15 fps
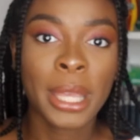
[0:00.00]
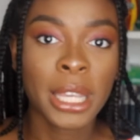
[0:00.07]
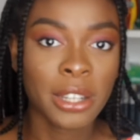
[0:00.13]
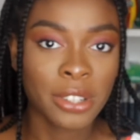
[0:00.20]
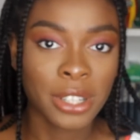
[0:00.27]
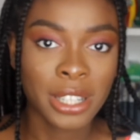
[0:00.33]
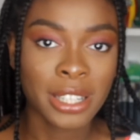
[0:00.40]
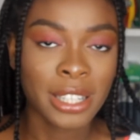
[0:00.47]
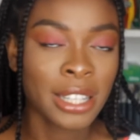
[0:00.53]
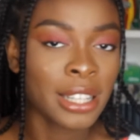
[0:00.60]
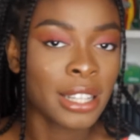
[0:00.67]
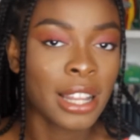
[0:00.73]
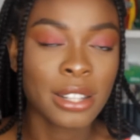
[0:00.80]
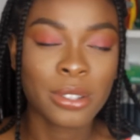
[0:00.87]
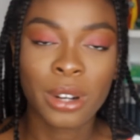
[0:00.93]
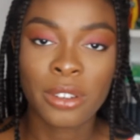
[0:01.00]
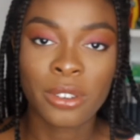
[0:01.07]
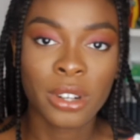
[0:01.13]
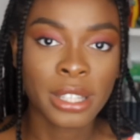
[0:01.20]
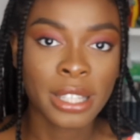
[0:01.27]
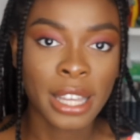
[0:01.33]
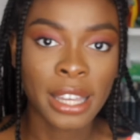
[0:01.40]
period. That's all I've
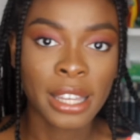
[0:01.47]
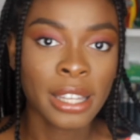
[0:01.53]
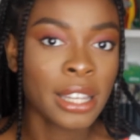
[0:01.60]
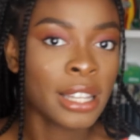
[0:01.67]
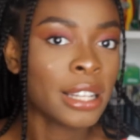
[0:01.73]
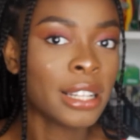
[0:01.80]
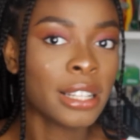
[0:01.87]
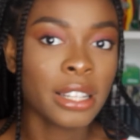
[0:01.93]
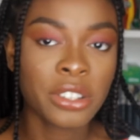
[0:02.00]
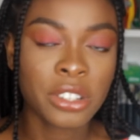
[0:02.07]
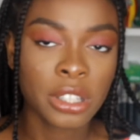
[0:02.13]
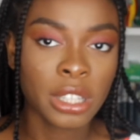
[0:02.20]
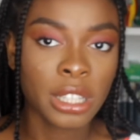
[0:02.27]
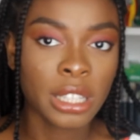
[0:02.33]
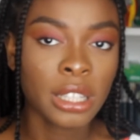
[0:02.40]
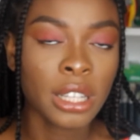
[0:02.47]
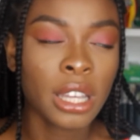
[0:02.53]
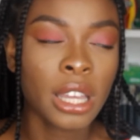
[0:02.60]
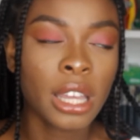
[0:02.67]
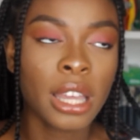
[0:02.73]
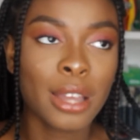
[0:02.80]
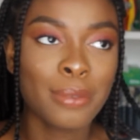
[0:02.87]
got to say. Literally,
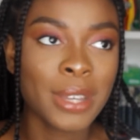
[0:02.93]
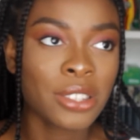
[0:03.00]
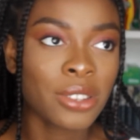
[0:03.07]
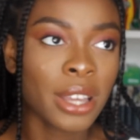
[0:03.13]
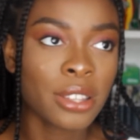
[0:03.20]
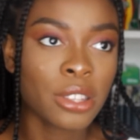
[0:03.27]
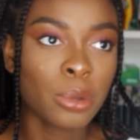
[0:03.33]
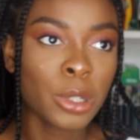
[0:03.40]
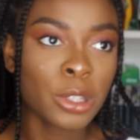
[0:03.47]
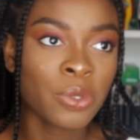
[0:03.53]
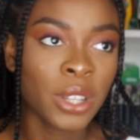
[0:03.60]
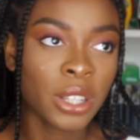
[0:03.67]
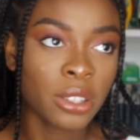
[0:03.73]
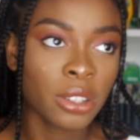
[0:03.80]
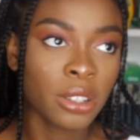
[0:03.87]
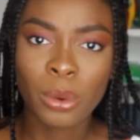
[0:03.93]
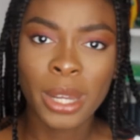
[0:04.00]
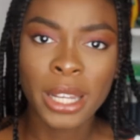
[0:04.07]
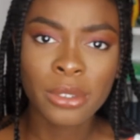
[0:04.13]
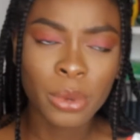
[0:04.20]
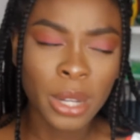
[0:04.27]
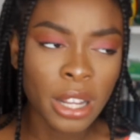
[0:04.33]
it makes your hair so much thicker.
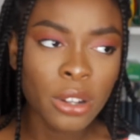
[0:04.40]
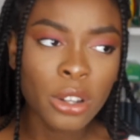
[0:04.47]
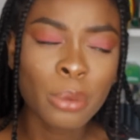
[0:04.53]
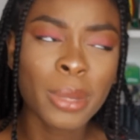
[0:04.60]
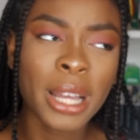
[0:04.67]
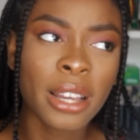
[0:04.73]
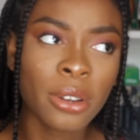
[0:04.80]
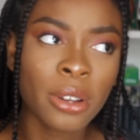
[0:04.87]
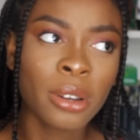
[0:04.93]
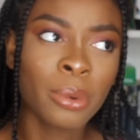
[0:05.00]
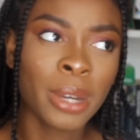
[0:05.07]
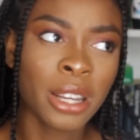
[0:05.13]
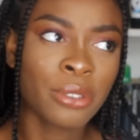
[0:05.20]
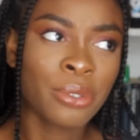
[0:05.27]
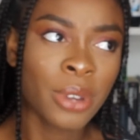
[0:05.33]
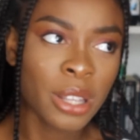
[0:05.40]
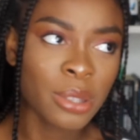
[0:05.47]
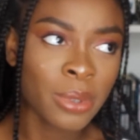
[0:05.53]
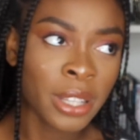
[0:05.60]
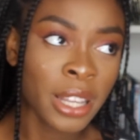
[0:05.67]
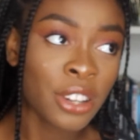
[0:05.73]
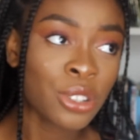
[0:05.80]
But when I look back when I first
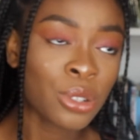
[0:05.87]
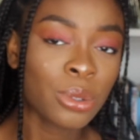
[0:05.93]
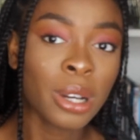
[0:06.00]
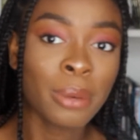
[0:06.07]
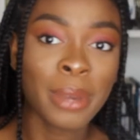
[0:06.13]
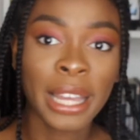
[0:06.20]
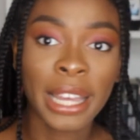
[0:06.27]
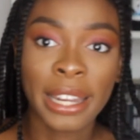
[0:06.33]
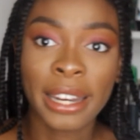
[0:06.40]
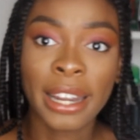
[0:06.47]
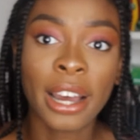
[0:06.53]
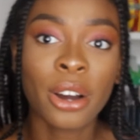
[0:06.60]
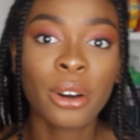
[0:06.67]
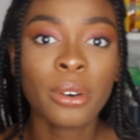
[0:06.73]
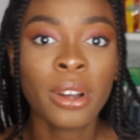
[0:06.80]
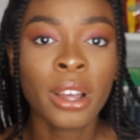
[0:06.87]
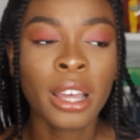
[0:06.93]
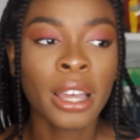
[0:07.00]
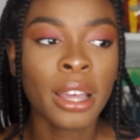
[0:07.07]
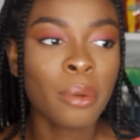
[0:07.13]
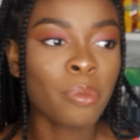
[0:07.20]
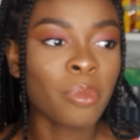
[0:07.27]
went natural and my hair now,
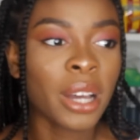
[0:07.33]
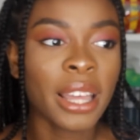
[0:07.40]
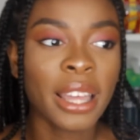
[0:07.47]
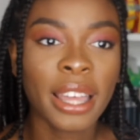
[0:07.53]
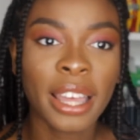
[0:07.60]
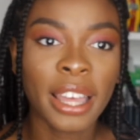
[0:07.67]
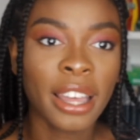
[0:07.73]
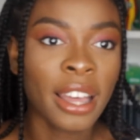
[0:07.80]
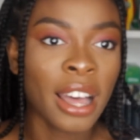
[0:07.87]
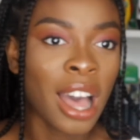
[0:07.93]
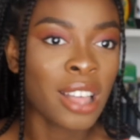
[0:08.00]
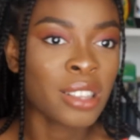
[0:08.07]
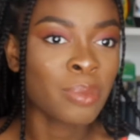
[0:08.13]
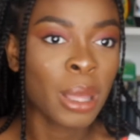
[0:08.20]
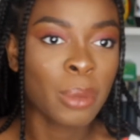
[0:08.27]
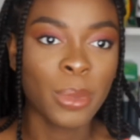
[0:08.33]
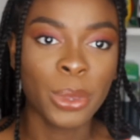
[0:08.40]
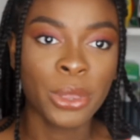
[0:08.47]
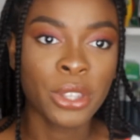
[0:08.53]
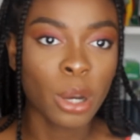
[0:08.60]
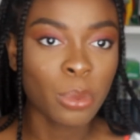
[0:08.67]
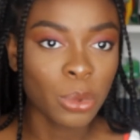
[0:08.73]
my hair has
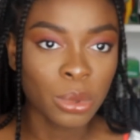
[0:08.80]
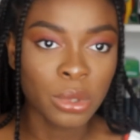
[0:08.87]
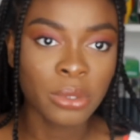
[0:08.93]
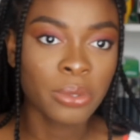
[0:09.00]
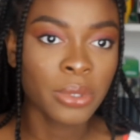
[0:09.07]
maybe doubled in